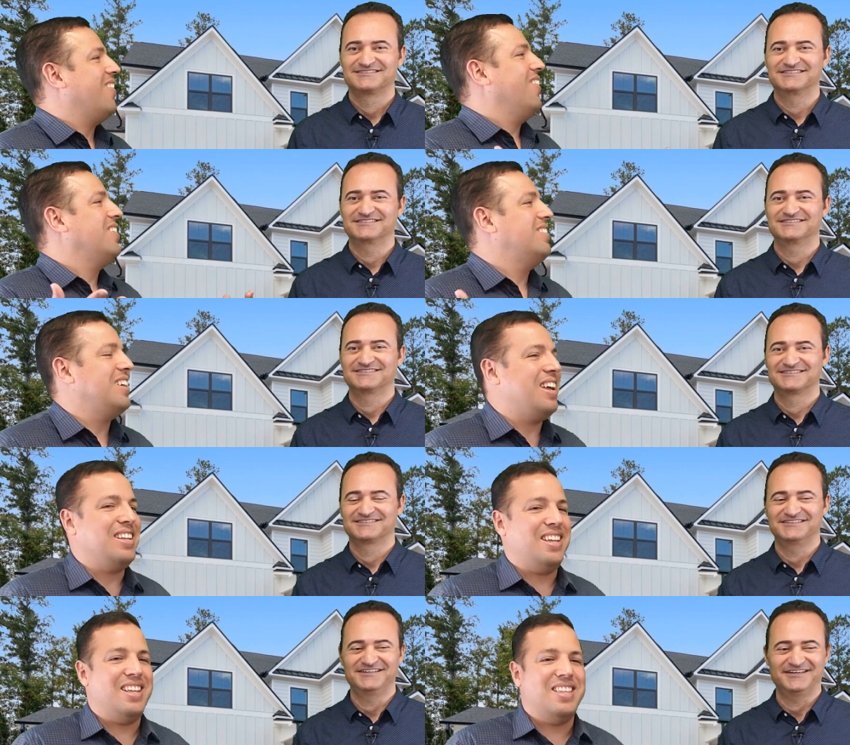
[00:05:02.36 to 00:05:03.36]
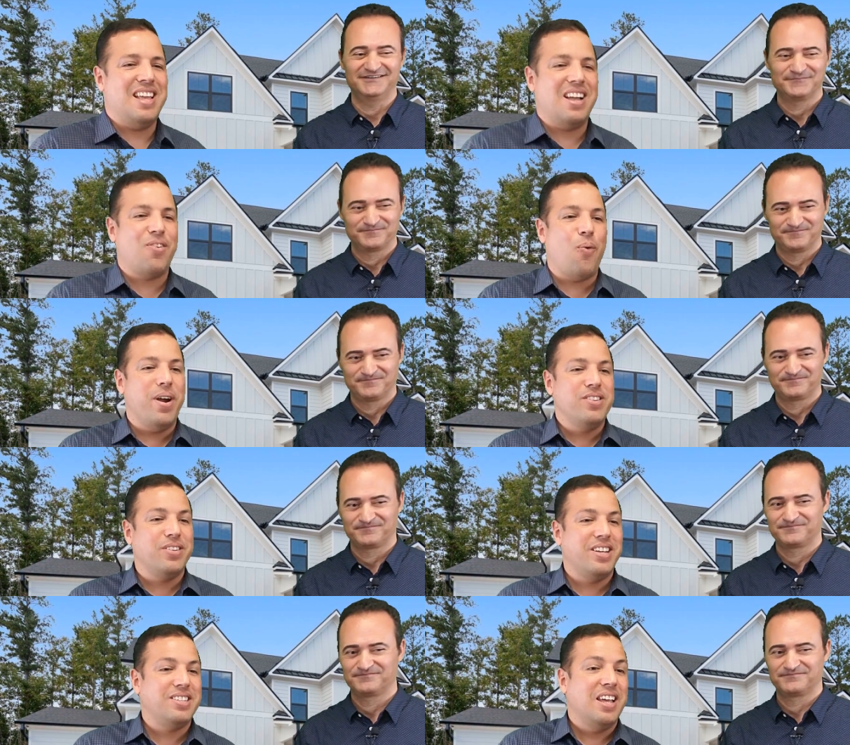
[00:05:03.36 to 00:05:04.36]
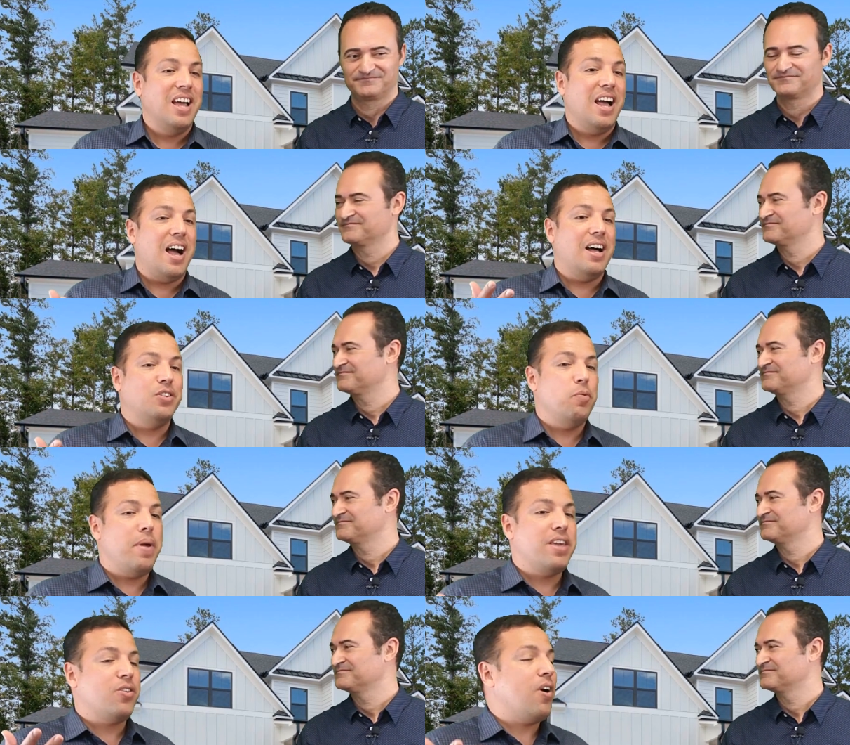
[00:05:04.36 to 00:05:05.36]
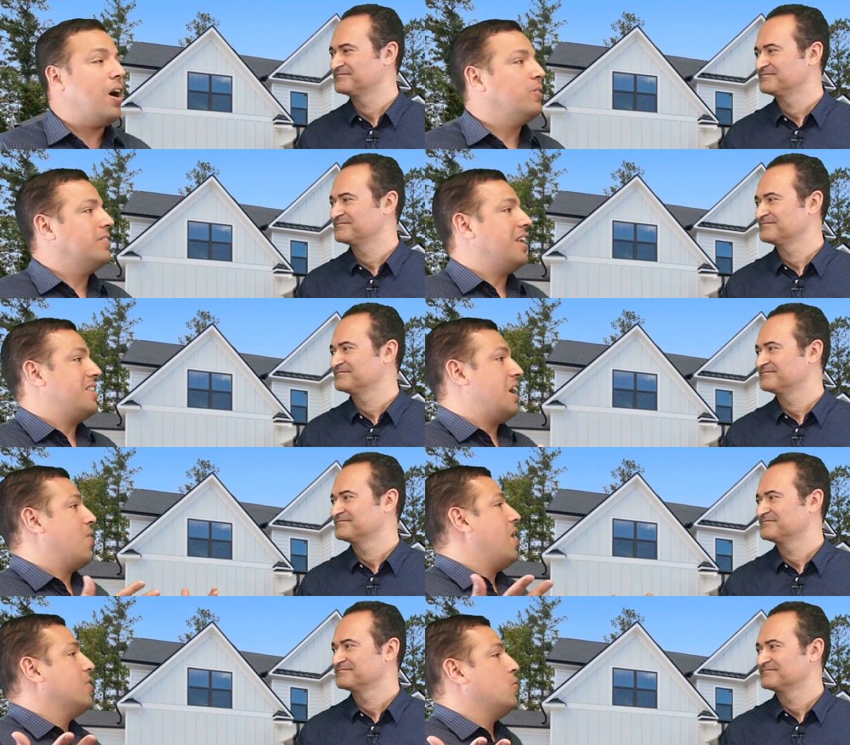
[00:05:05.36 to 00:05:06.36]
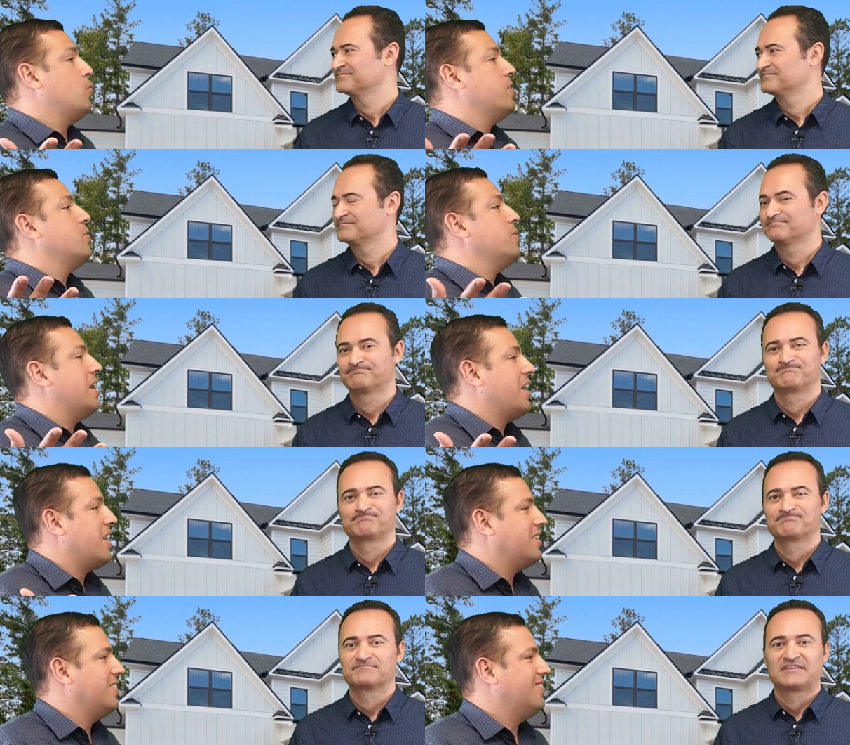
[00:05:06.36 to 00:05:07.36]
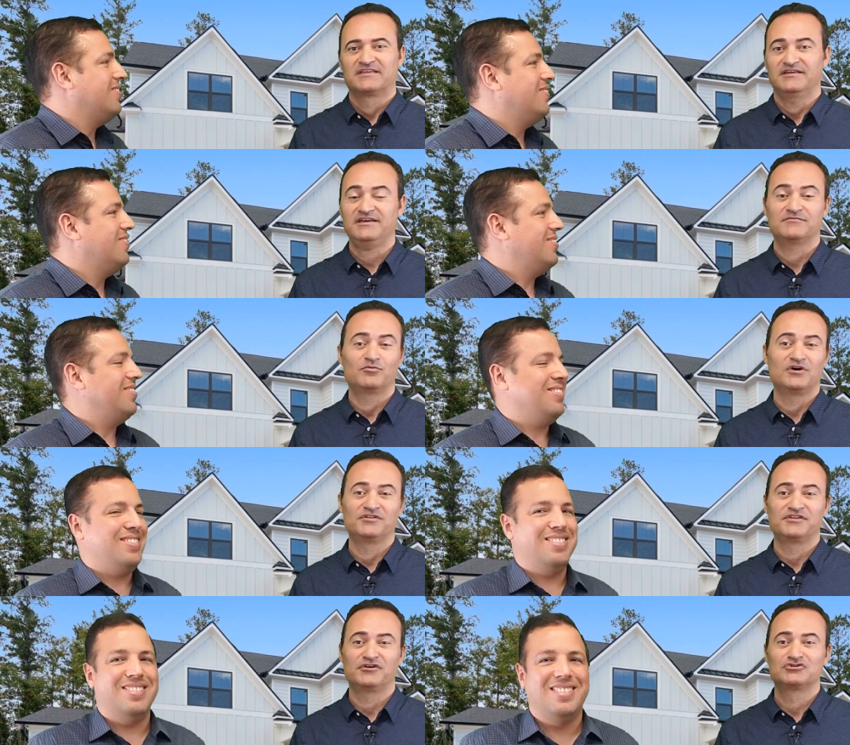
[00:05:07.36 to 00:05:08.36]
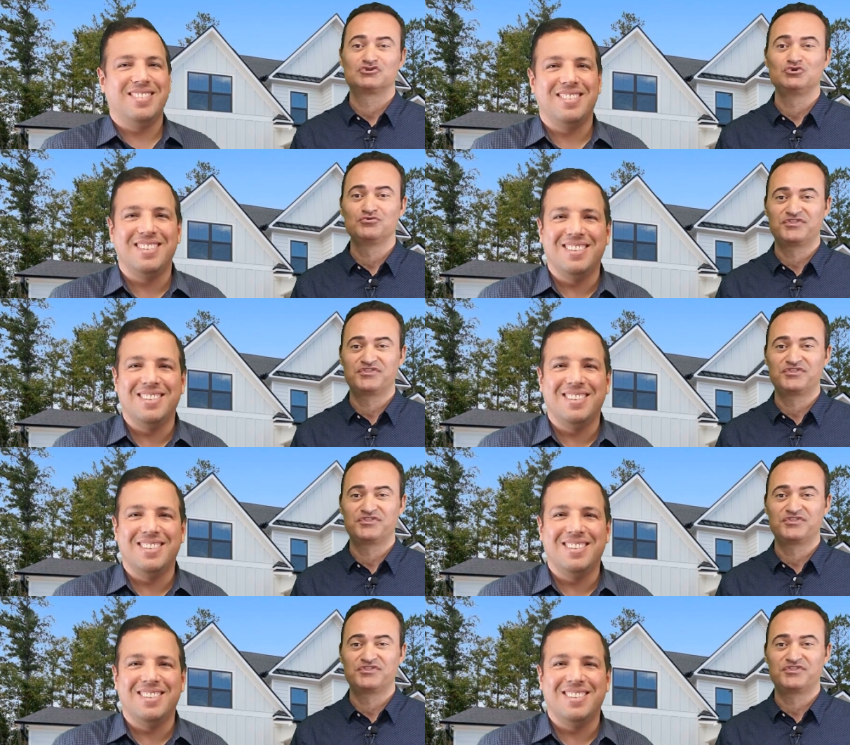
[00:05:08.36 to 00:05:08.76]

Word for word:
Speaker 1: all the time. And yeah. that question is, how to make your house stand out. How do we do that, Alan?
Speaker 2: Yeah, well, there are two